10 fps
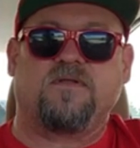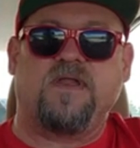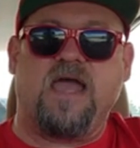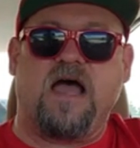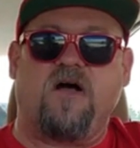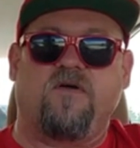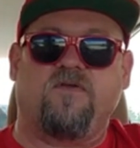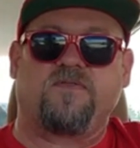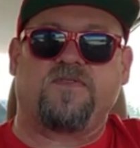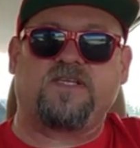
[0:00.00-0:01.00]

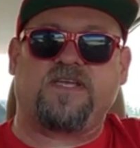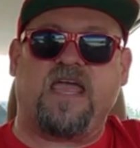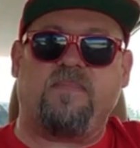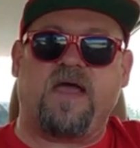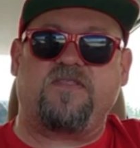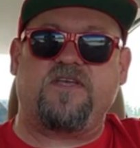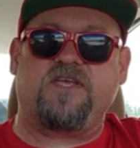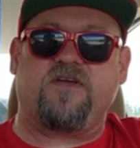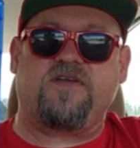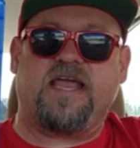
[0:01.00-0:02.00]
Now, this came out in the
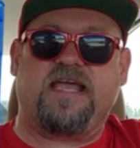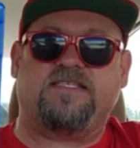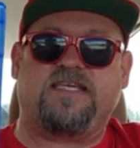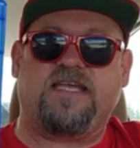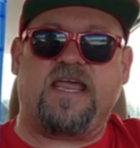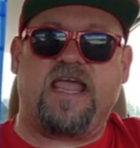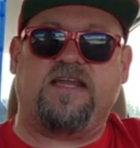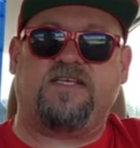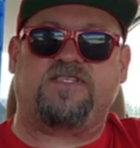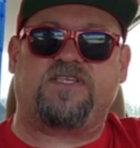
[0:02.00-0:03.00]
year
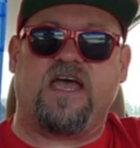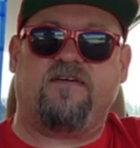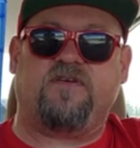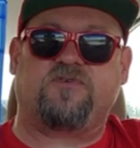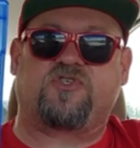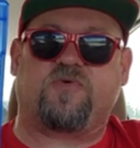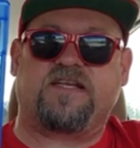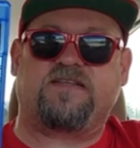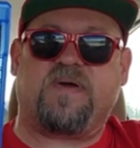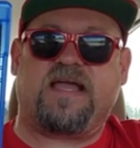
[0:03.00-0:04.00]
1987. It was
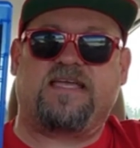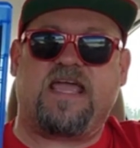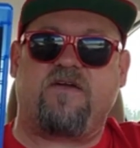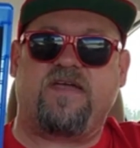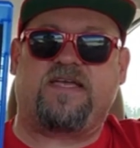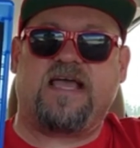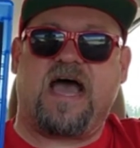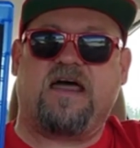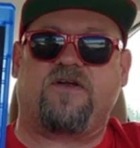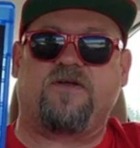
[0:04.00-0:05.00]
directed by Gary
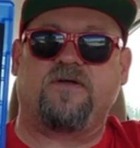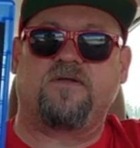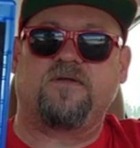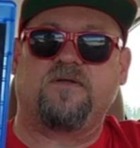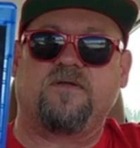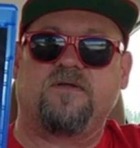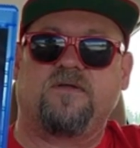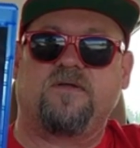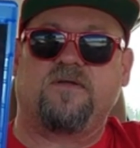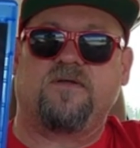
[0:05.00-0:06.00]
Goddard
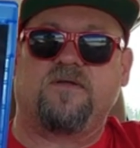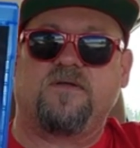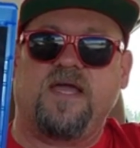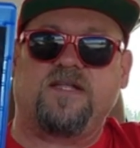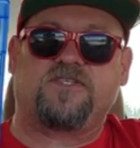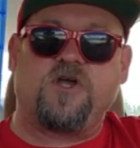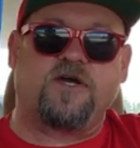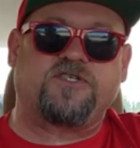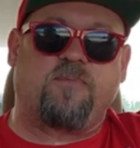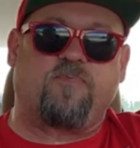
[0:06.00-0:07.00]
and
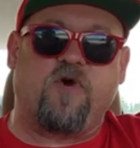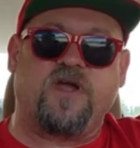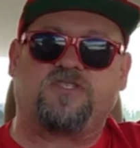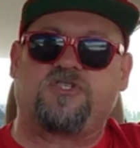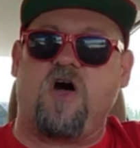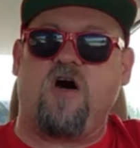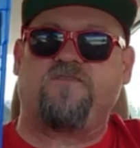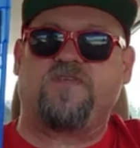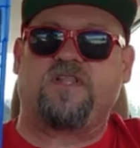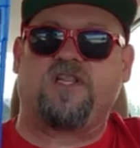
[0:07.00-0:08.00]
stars our boy
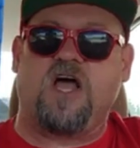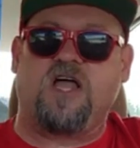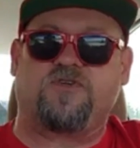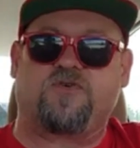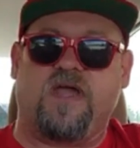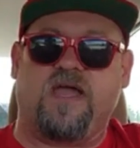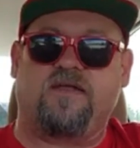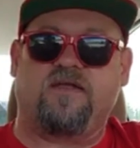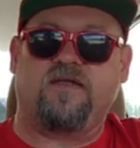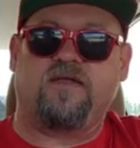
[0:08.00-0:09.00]
Dolph
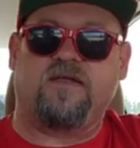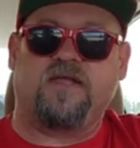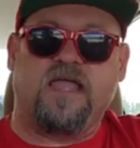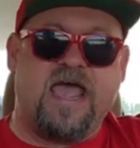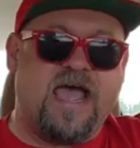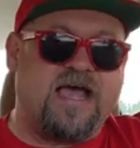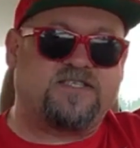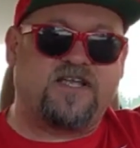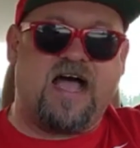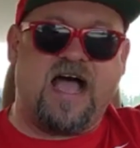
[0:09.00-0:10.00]
Lundgren
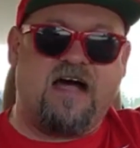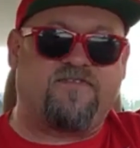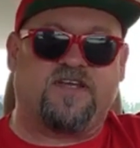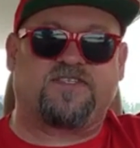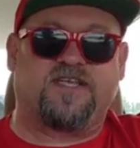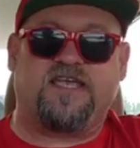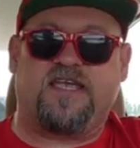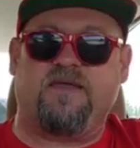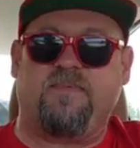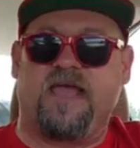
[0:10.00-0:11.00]
as, obviously,
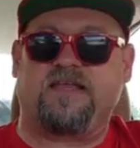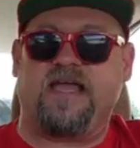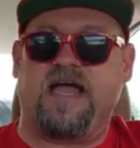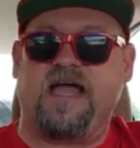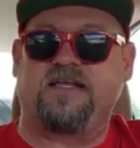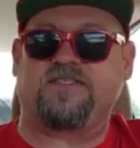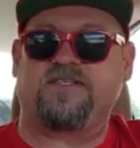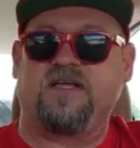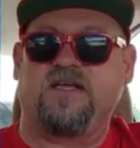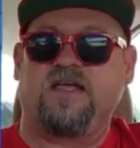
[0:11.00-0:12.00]
He-Man,
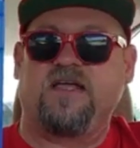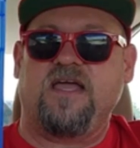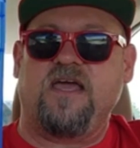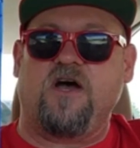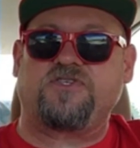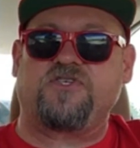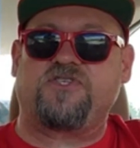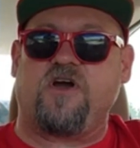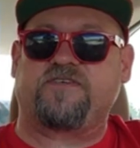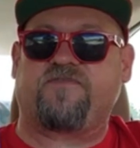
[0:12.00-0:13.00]
guys. It also
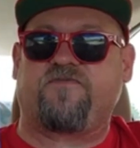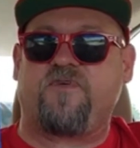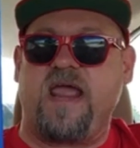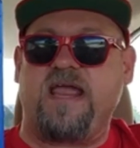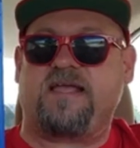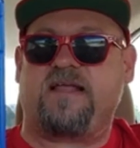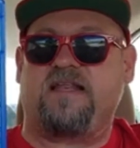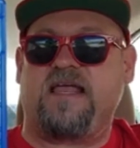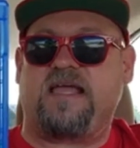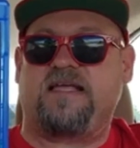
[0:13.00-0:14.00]
stars Frank
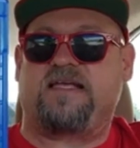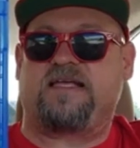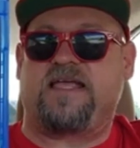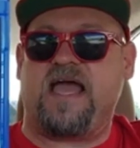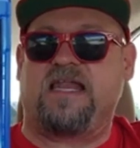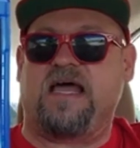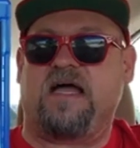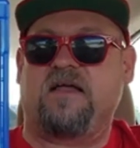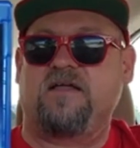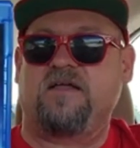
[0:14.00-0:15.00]

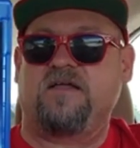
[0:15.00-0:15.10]
Langella.